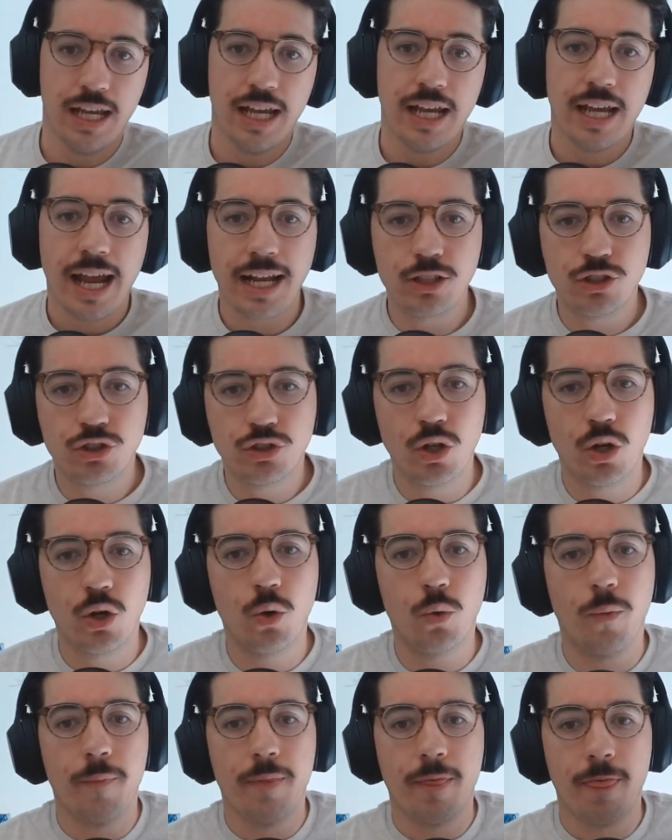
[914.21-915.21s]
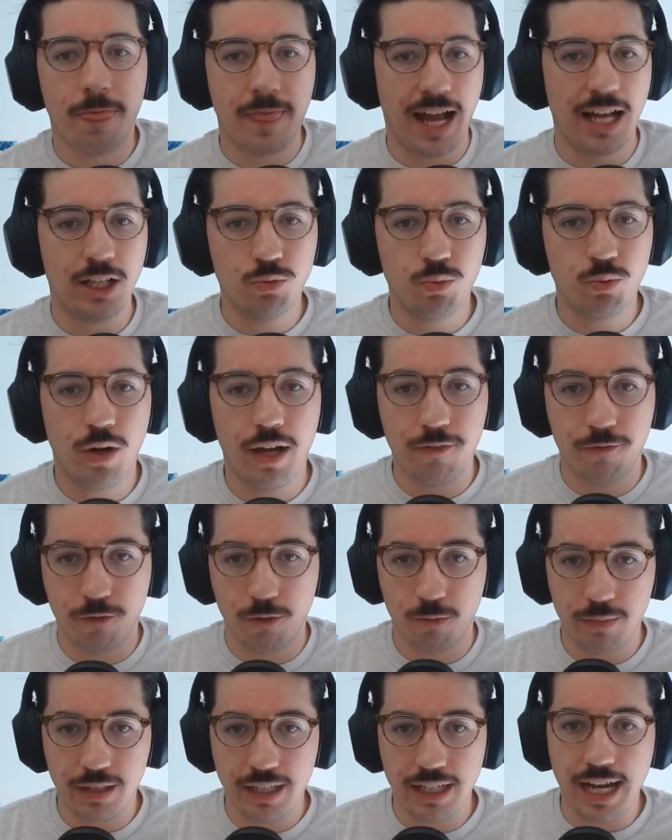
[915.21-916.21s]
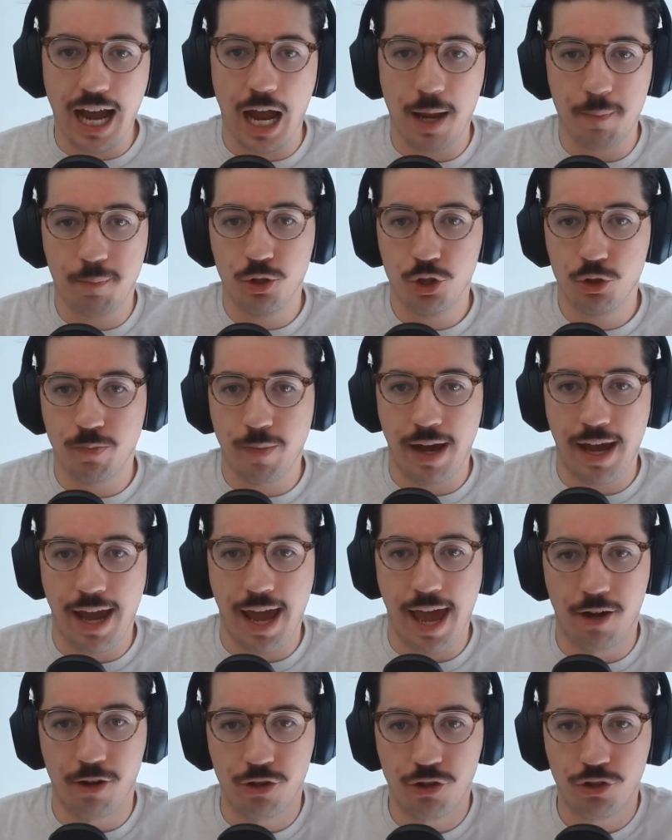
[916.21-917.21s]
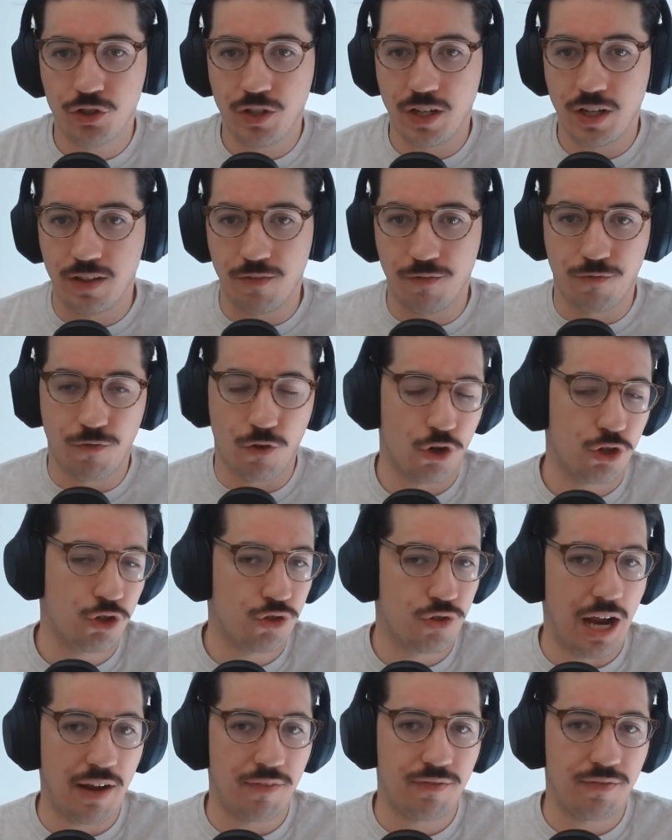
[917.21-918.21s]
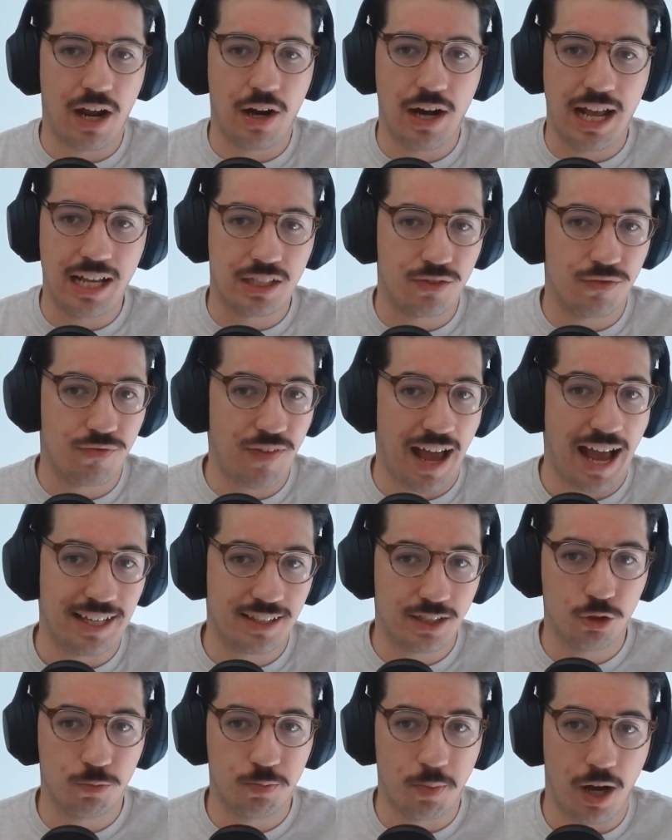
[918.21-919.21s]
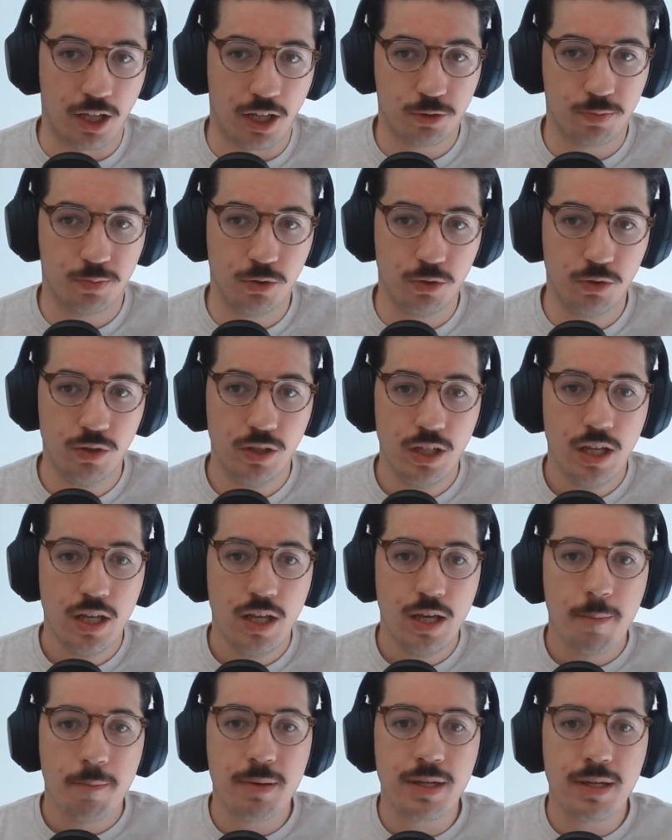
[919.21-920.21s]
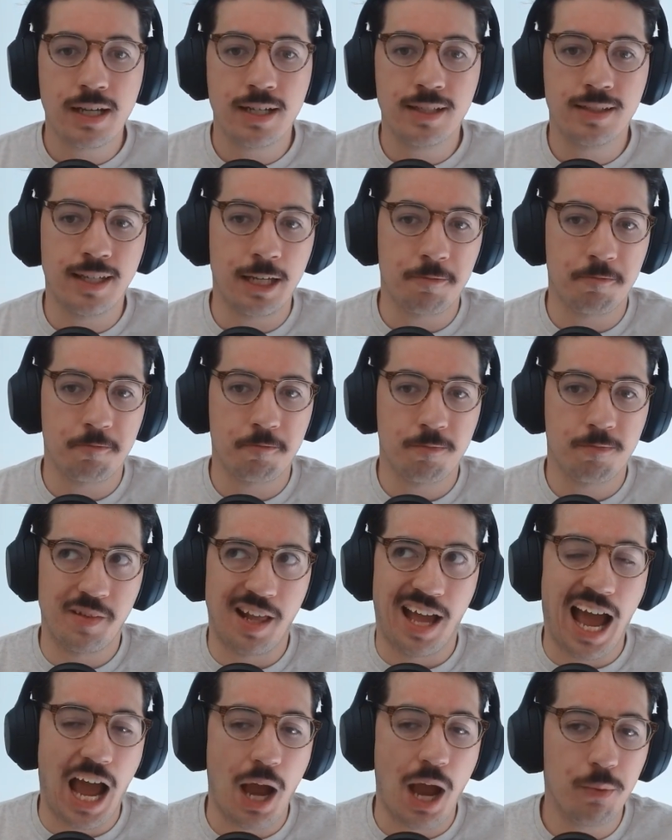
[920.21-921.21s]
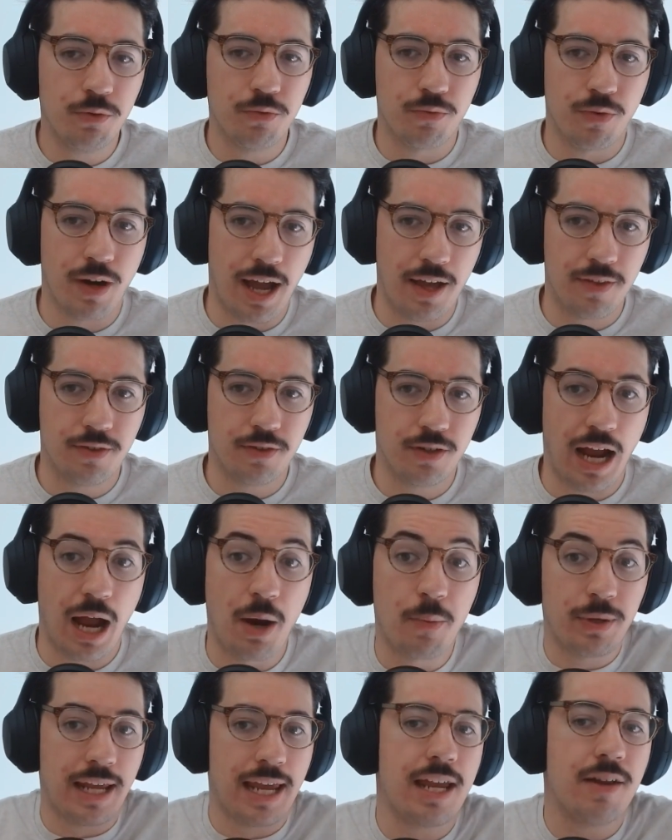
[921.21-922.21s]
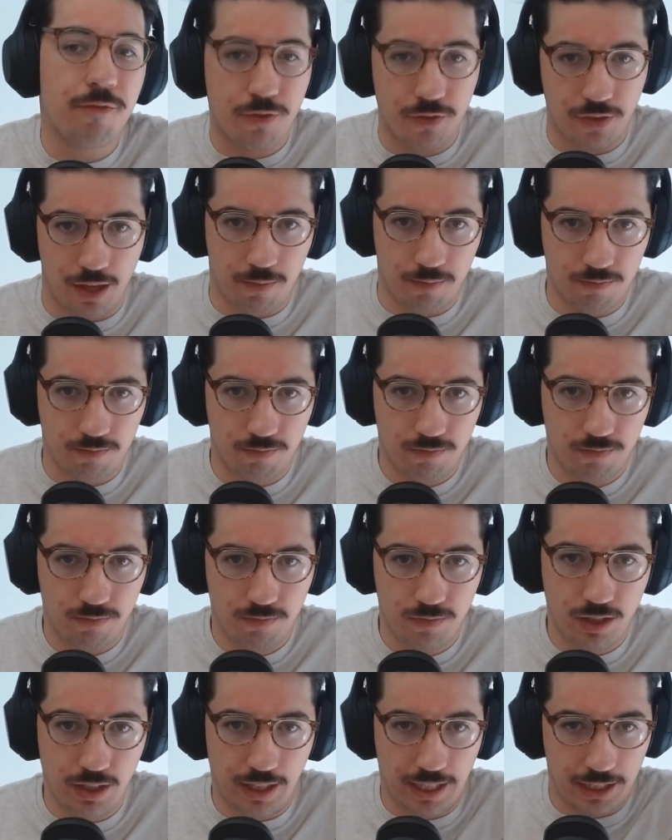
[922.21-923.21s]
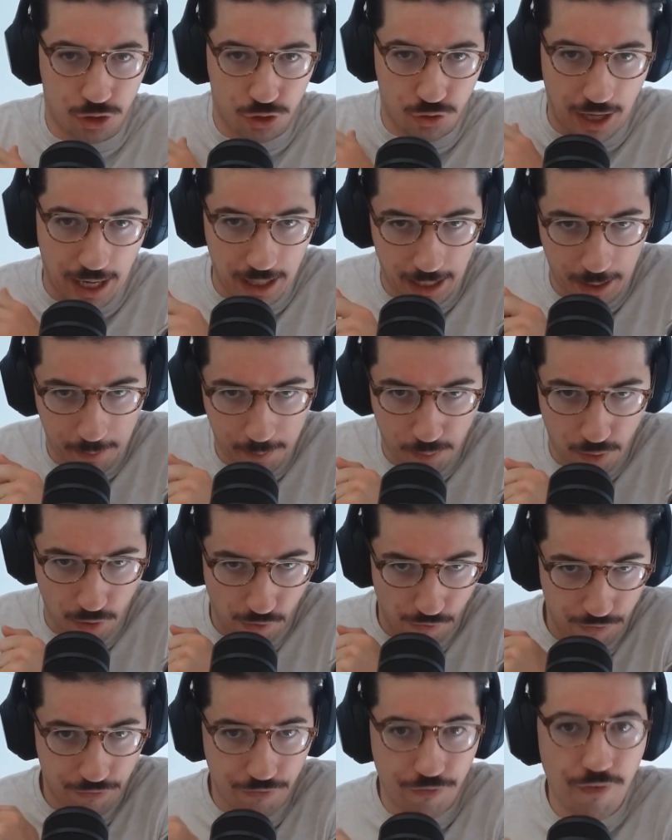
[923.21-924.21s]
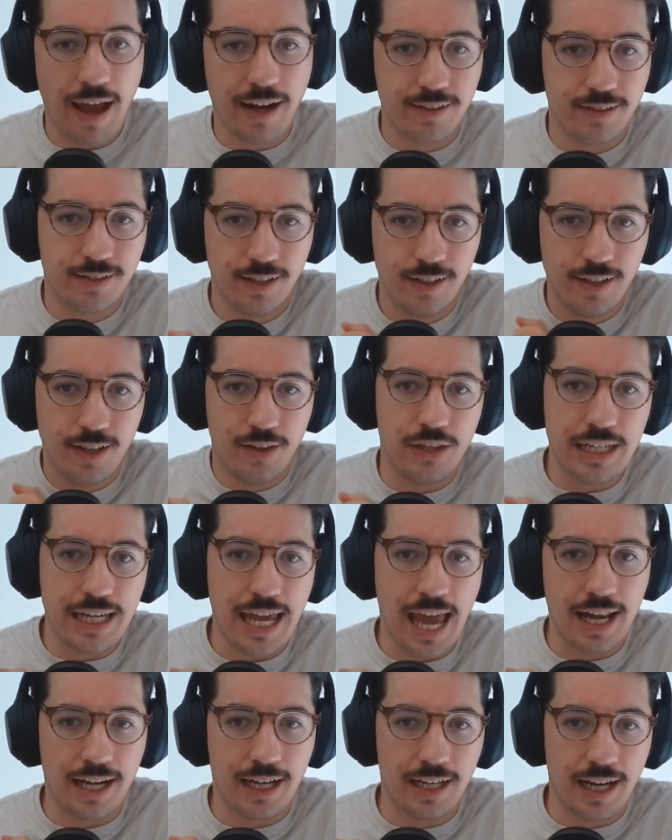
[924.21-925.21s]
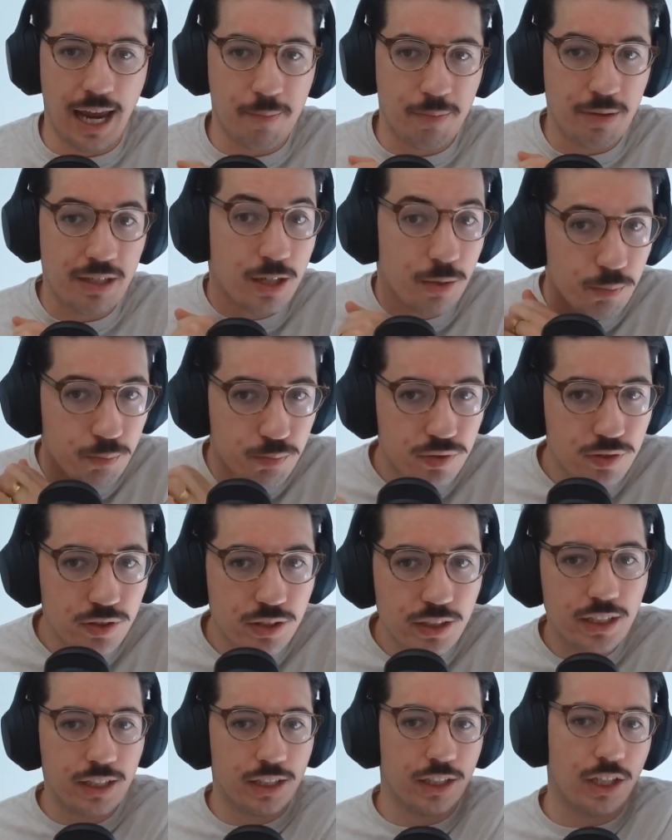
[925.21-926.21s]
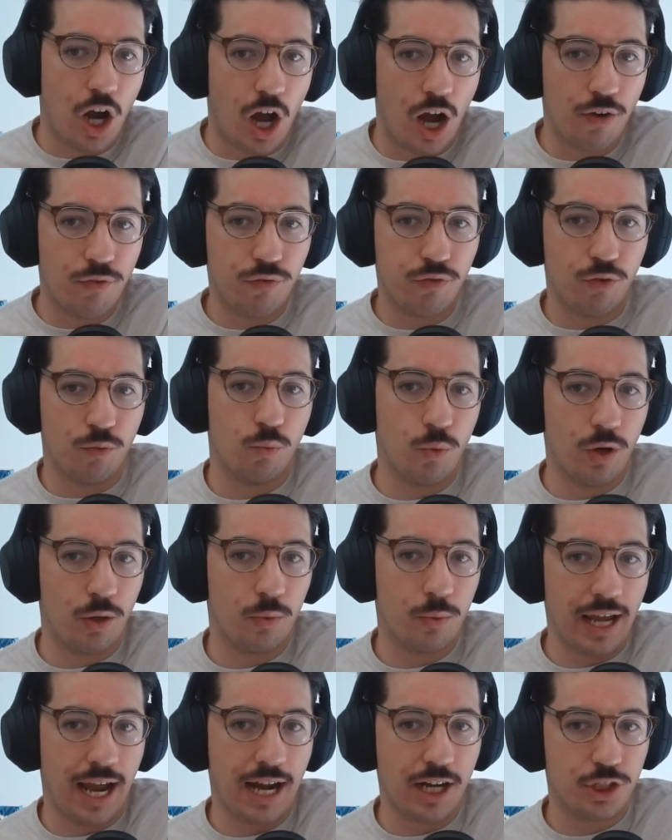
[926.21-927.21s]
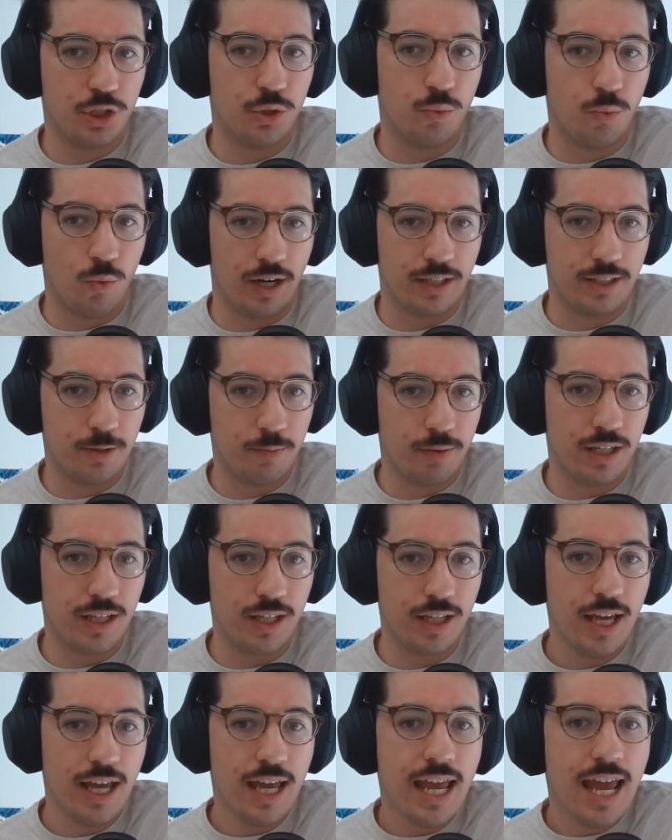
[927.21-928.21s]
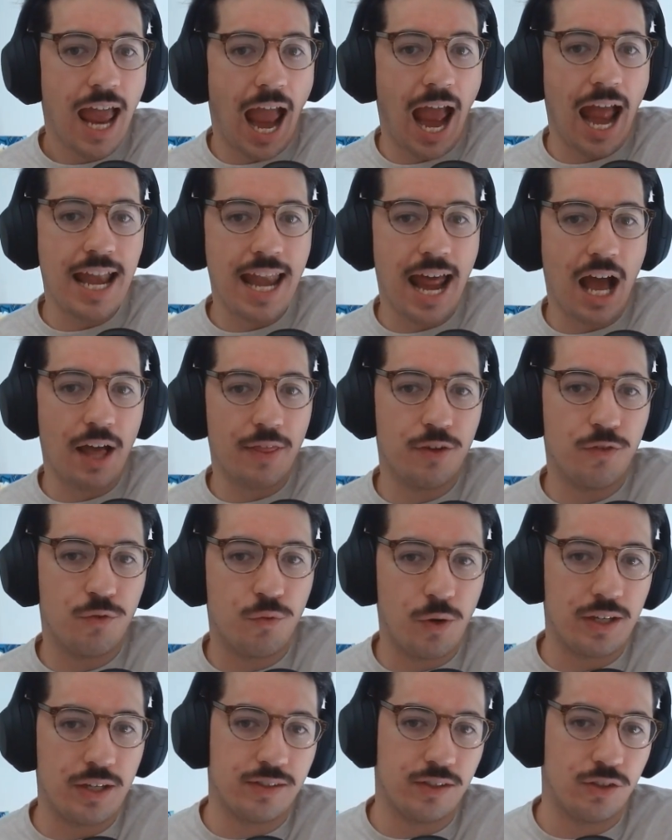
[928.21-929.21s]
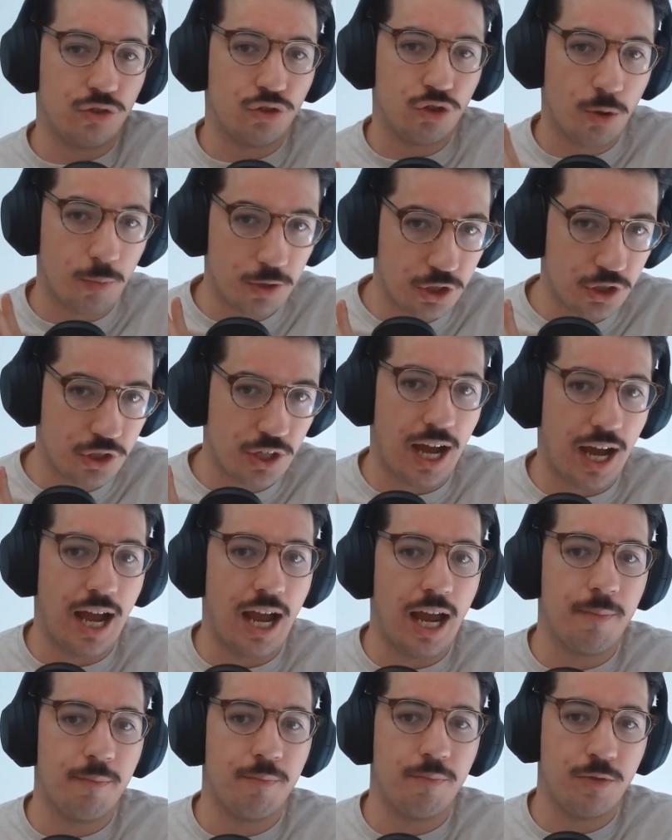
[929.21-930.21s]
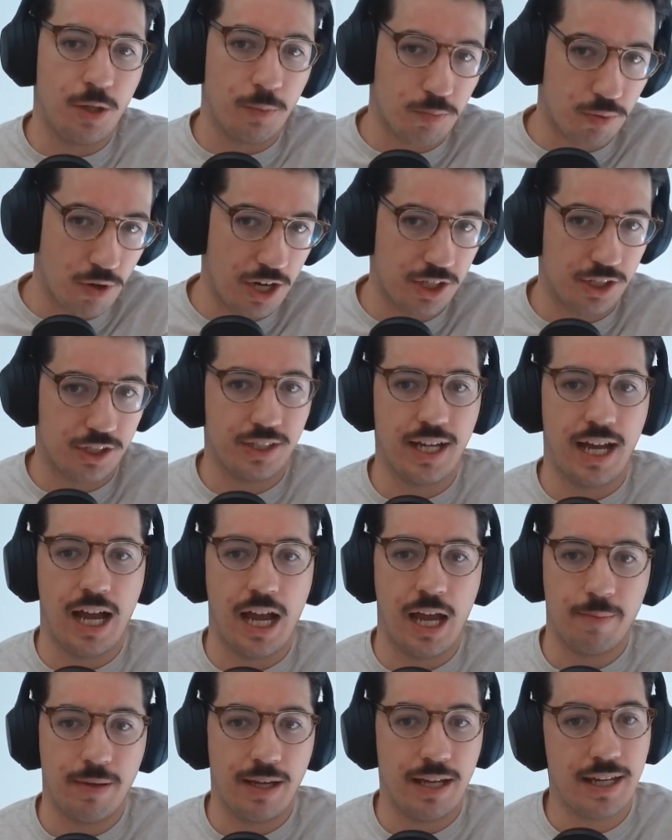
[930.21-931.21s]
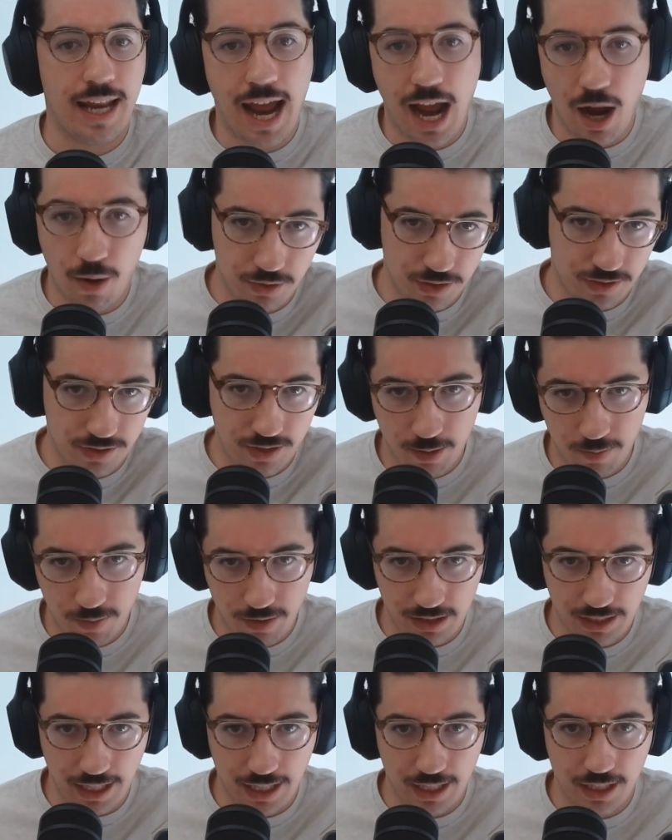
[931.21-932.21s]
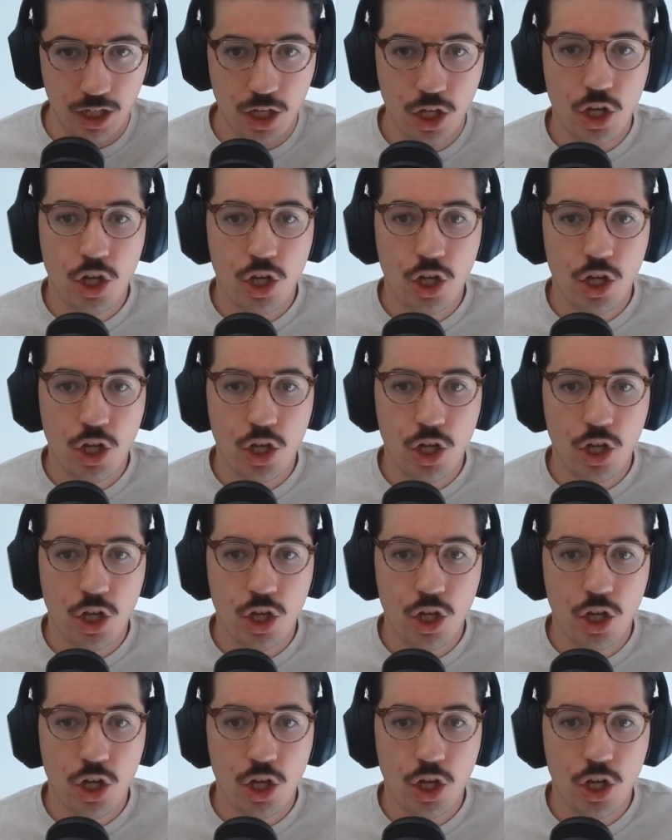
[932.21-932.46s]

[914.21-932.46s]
And so that's why for me, I push my editors to get the first draft out as fast as possible because like I would hate for them to like try to like perfect the edit and be completely off from where we actually want to be. And now they've wasted so much time, the product time, and now it's going to be late.